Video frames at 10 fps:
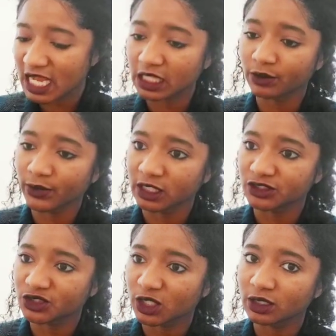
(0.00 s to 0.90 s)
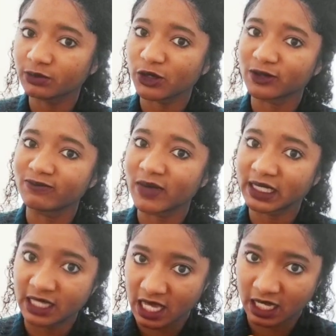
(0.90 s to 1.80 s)
and then we're gonna start up on
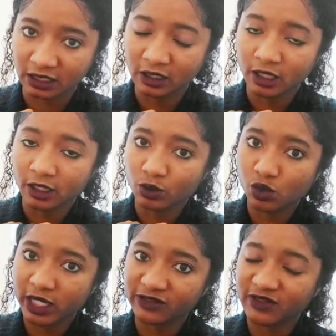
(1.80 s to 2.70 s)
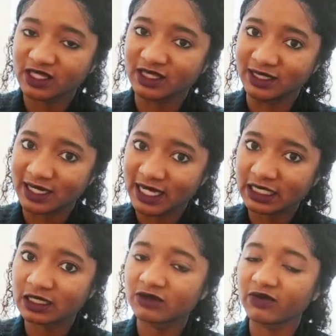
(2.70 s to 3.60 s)
Monday with the
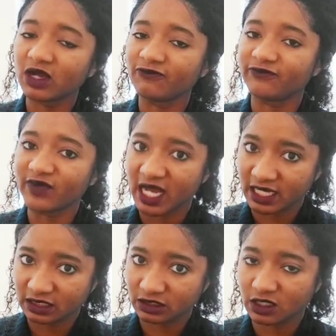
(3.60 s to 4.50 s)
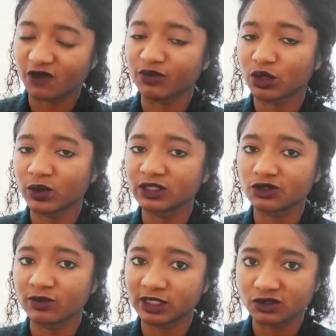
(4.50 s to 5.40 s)
negative effects of
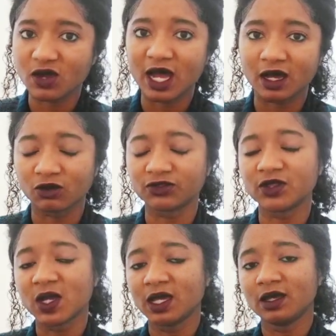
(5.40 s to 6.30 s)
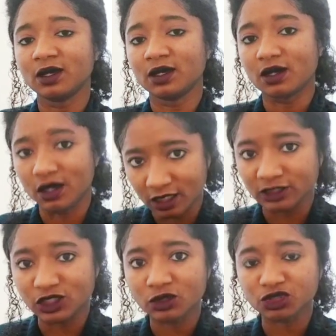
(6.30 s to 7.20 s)
parental mental health on
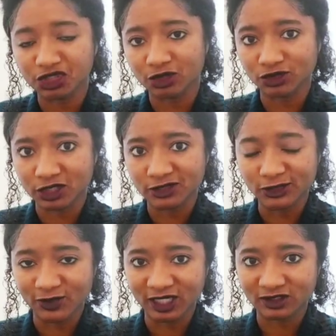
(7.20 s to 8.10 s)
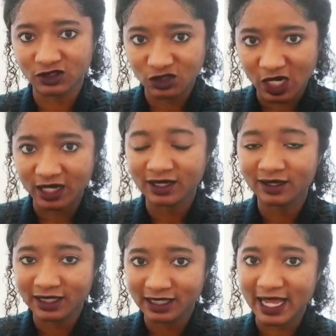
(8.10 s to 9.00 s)
adult children. So we're gonna start
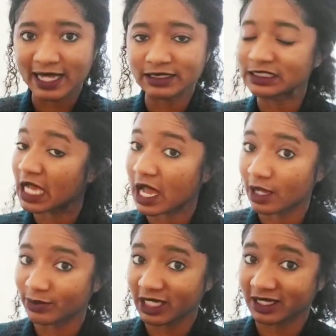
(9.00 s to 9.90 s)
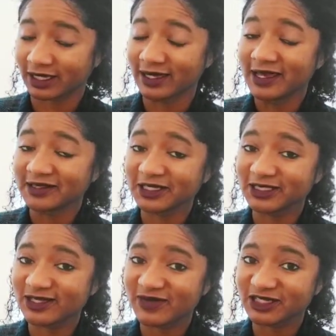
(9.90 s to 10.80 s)
that topic Thank
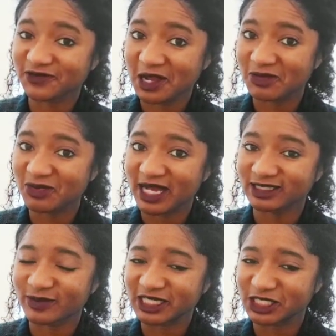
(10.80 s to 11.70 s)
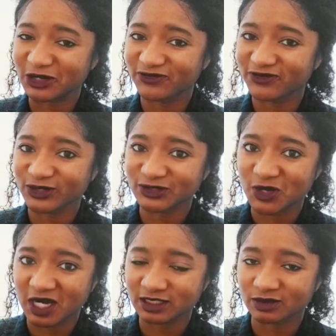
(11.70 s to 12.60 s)
you so much for coming back to my channel for those
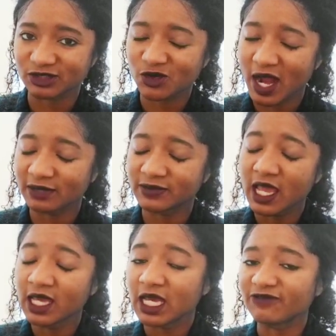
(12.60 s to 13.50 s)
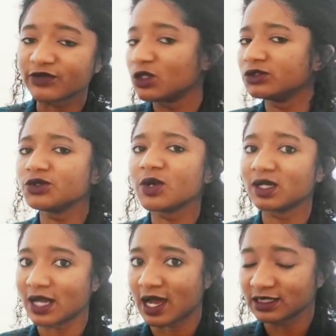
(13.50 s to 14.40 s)
who are subscribed. And for those who are
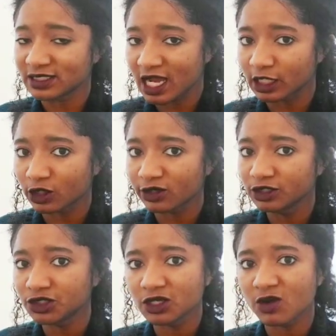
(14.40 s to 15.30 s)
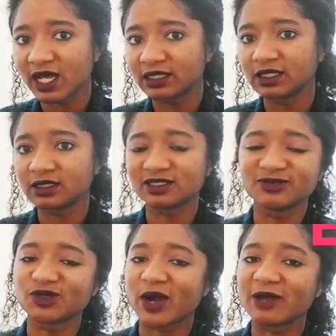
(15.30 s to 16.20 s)
not, I encourage you to go ahead and hit the
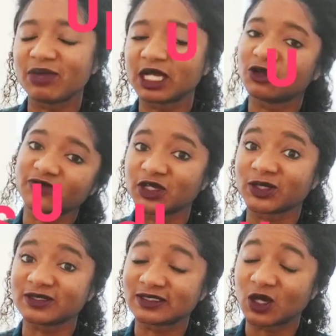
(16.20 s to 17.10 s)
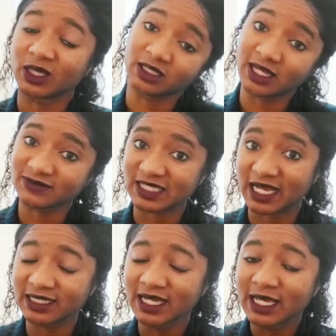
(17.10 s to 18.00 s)
subscribe button over here on the, on the left
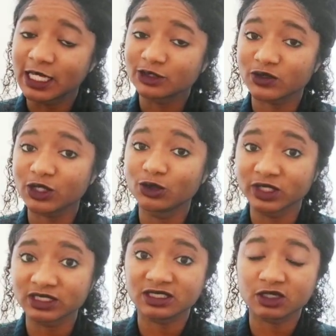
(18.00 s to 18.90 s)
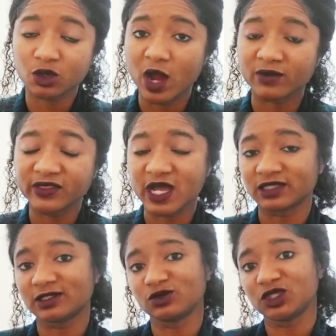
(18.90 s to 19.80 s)
side so that you can stick around with
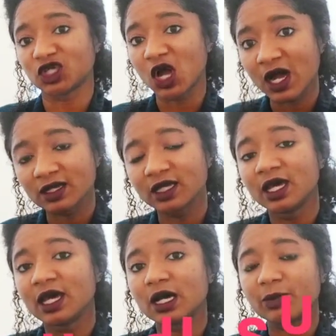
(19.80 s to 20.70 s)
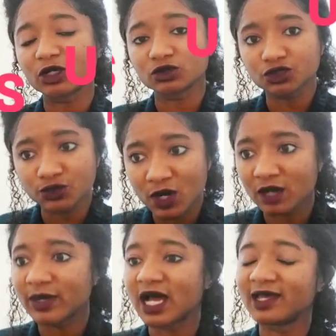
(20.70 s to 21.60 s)
us as we talk about
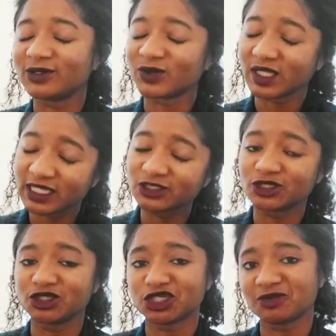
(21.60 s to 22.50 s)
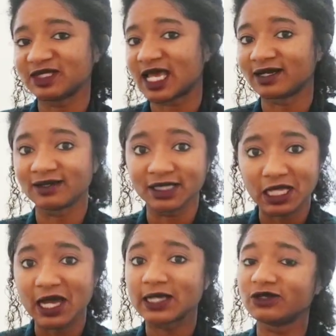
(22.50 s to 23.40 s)
trauma and relationships and a
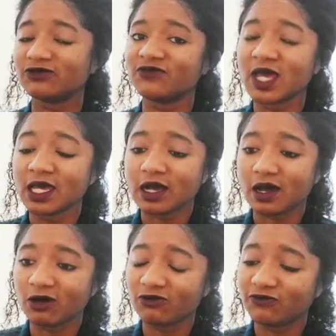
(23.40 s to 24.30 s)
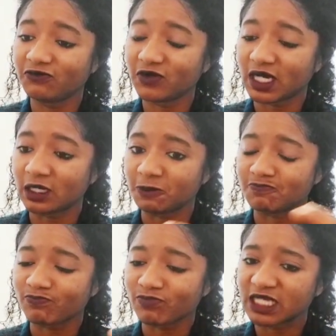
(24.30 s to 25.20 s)
lot of, of
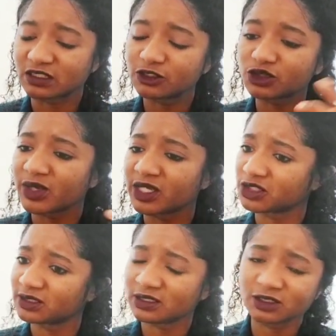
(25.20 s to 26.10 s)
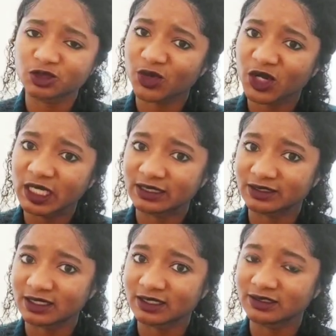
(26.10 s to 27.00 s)
um, situations and
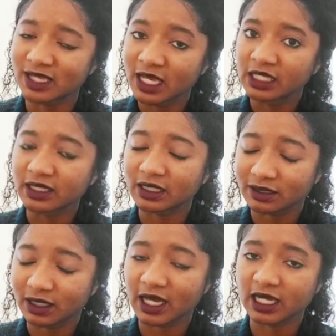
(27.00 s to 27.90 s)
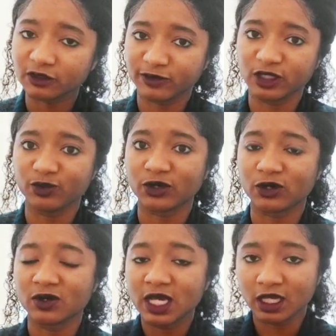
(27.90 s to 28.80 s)
experiences that a lot of
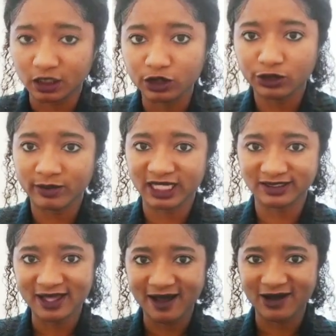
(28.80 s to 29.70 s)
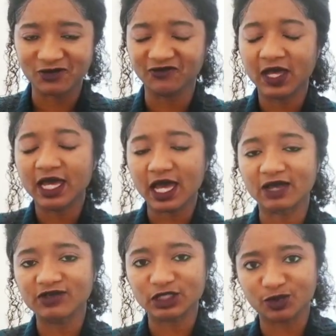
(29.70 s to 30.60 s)
people, including myself,
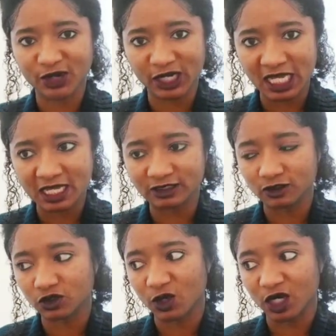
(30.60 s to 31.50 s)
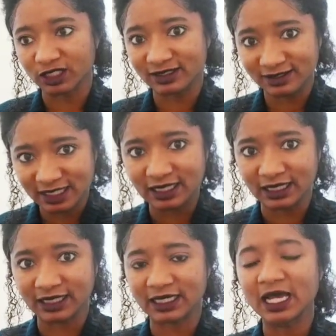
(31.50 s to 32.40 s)
have experienced or
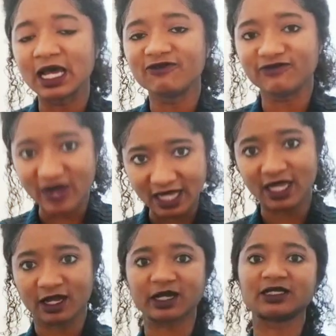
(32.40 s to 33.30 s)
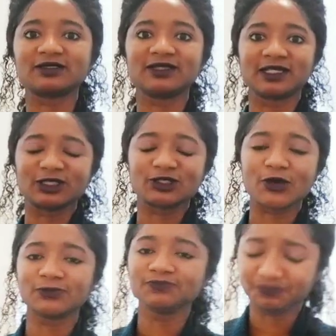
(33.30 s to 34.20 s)
seen vicariously.
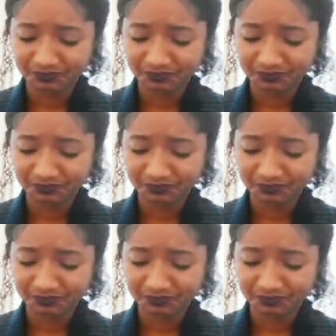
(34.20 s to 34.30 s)
So